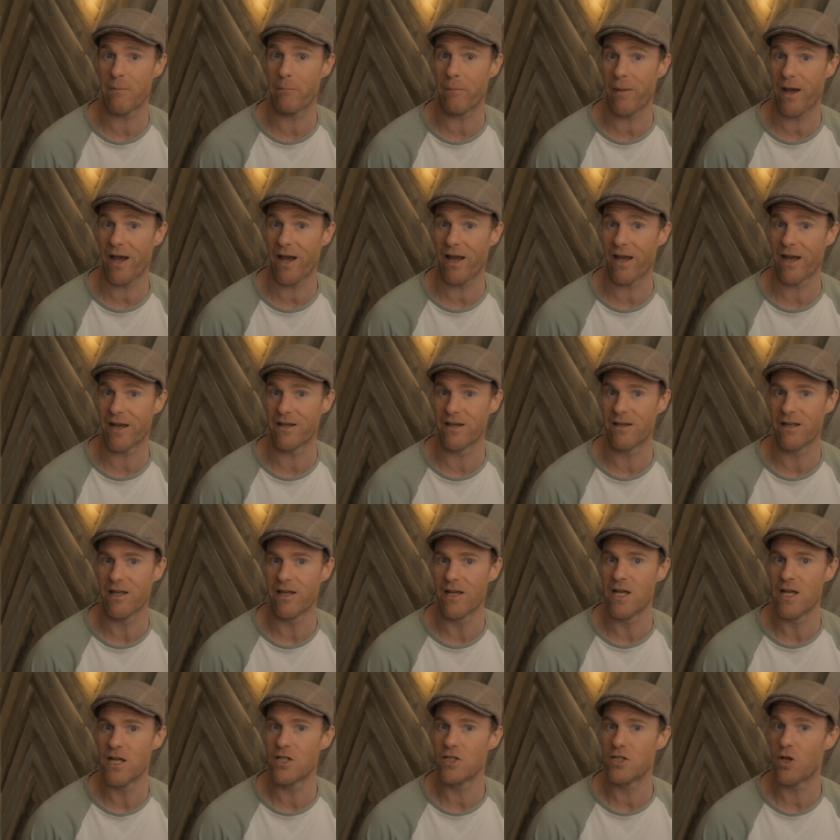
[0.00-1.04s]
combine
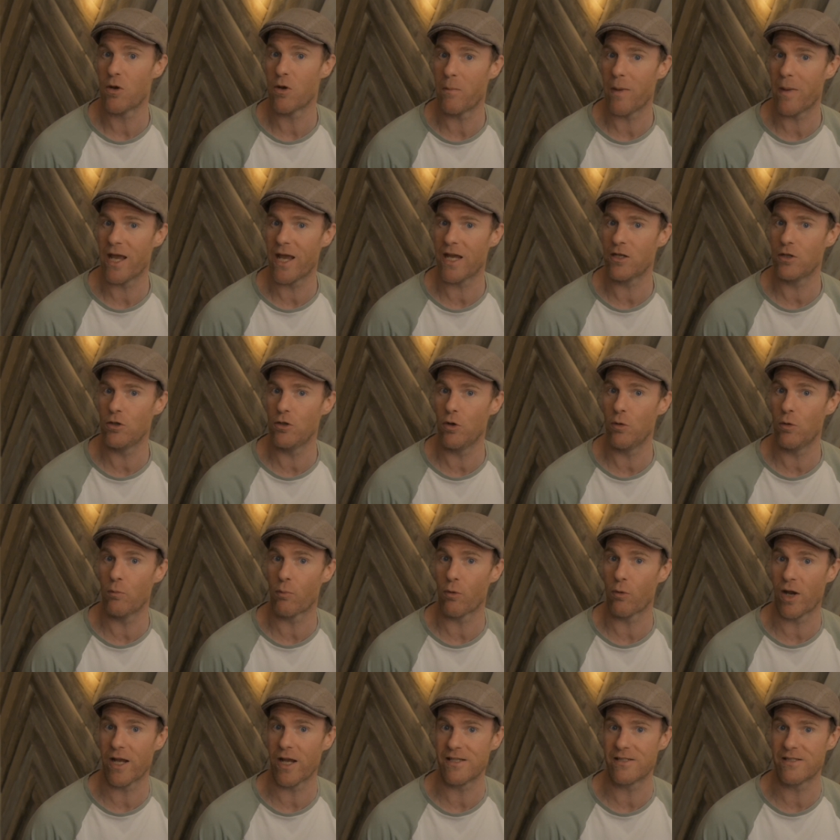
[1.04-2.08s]
to make new
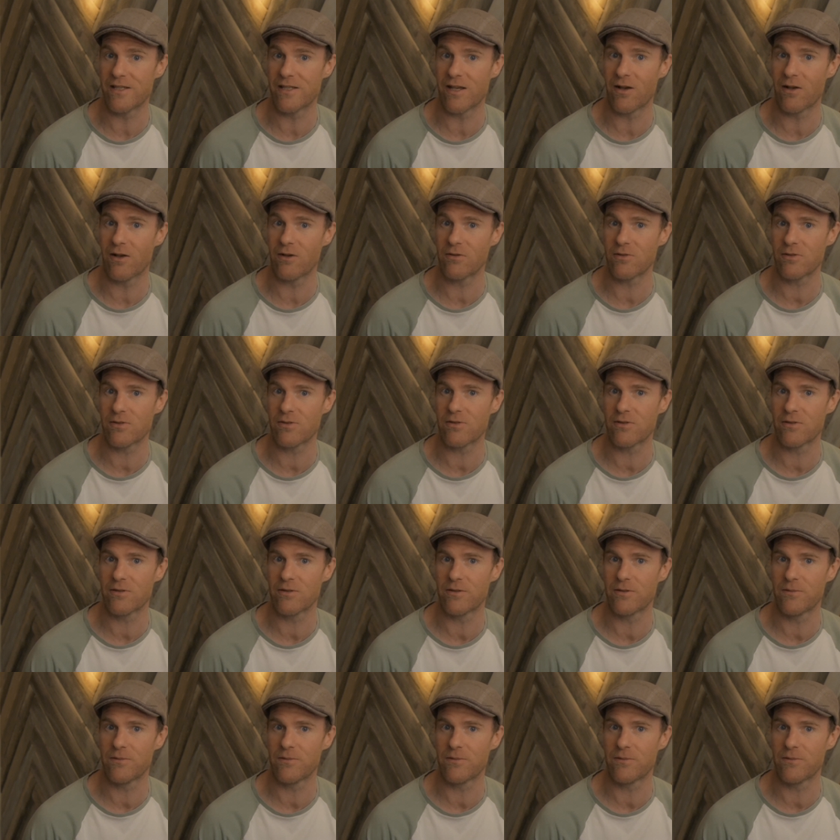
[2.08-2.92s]
brain cells.